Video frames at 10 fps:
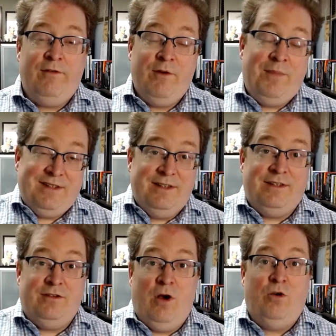business
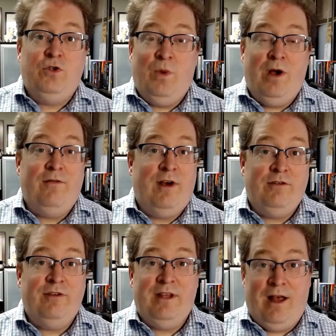is owed
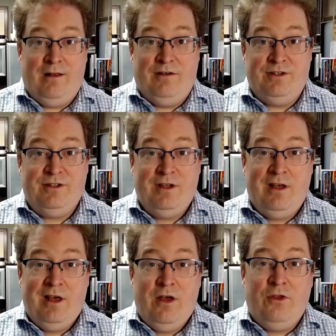$1,200,
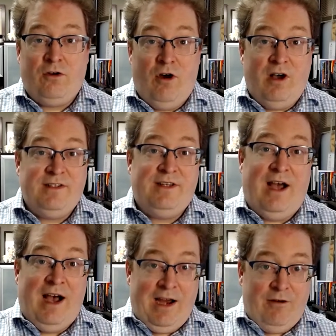the cost to
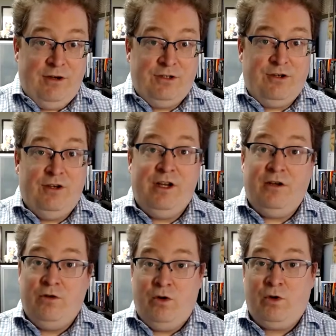hire an attorney and
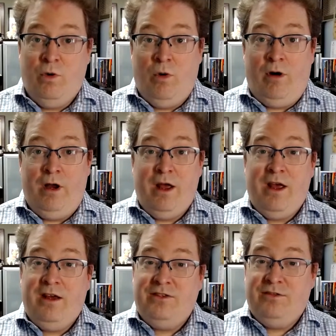go to court,
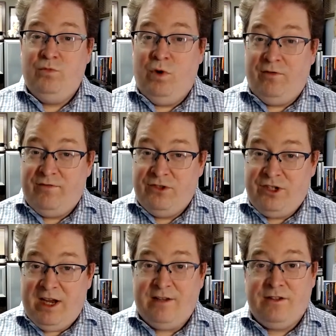well,
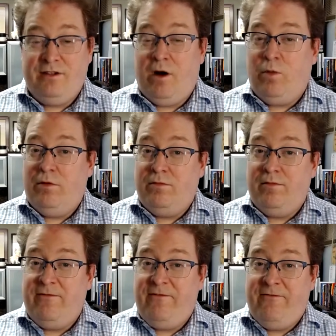chances are will
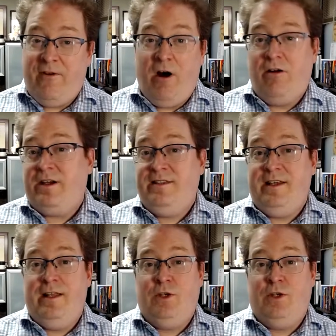far exceed that